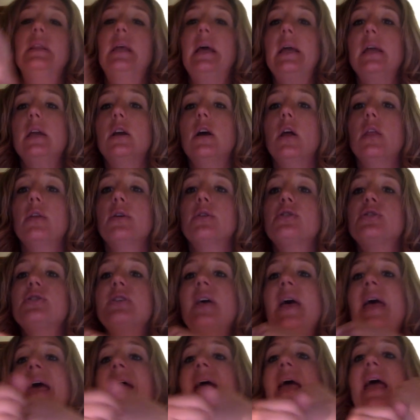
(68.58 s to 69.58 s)
light colors
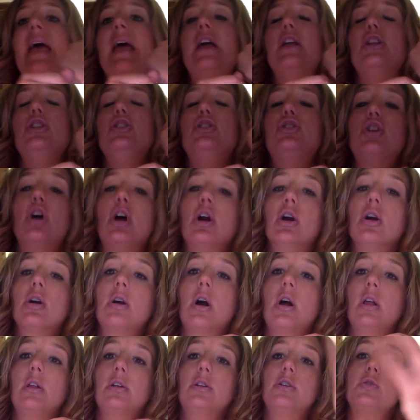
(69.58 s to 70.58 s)
and dark
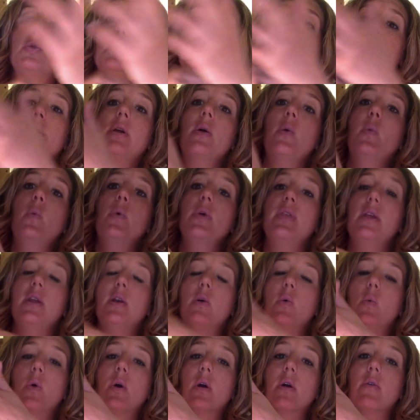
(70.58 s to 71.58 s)
colors within a
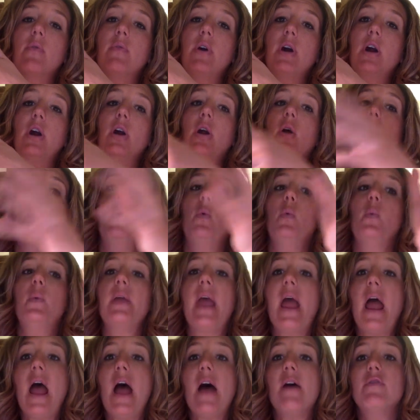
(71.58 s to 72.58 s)
work of art. When we
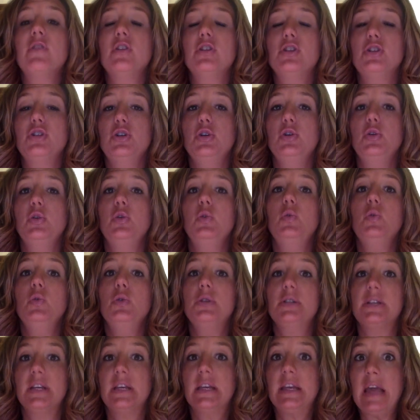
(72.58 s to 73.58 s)
have the two
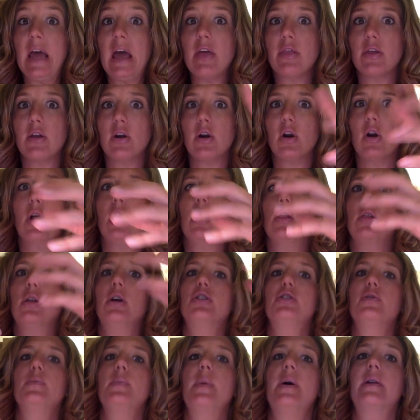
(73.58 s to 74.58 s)
together, a
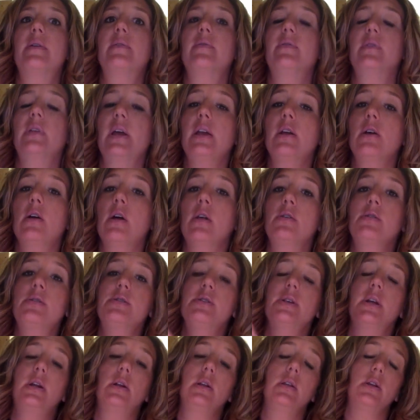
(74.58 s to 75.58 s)
large amount of light
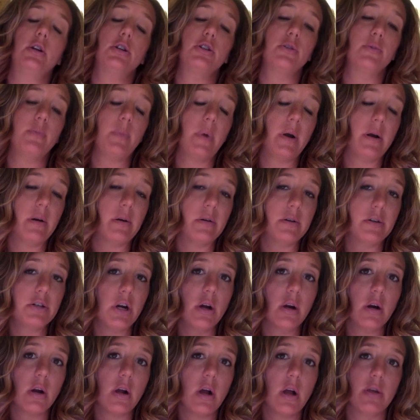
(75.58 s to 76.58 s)
colors and a large amount of
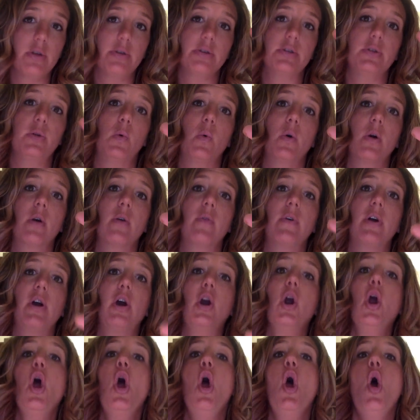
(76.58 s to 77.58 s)
dark colors in a work of
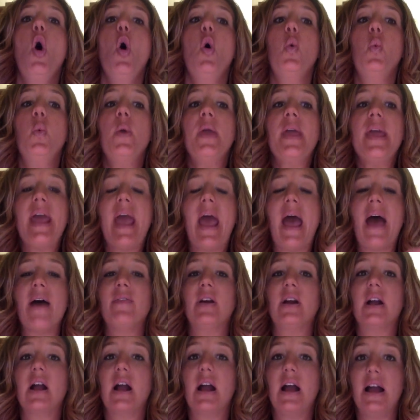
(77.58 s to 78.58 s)
art, we have
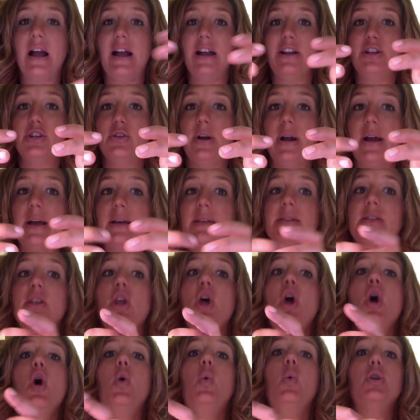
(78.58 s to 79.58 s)
a contrast,
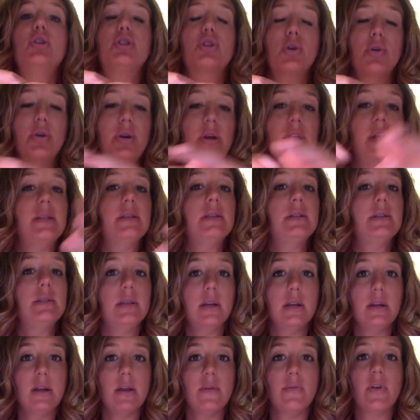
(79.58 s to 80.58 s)
which creates a
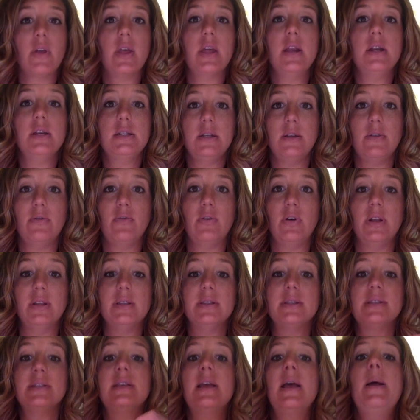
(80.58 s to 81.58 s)
significant
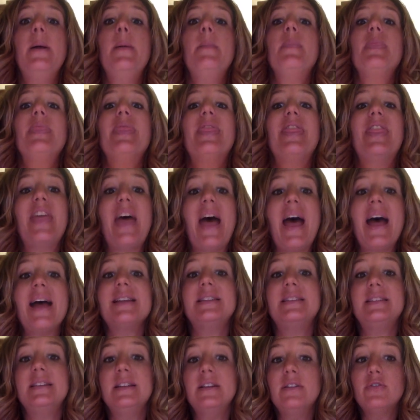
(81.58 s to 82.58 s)
difference. That
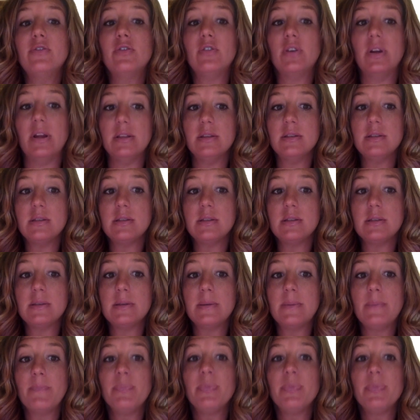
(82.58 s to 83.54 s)
difference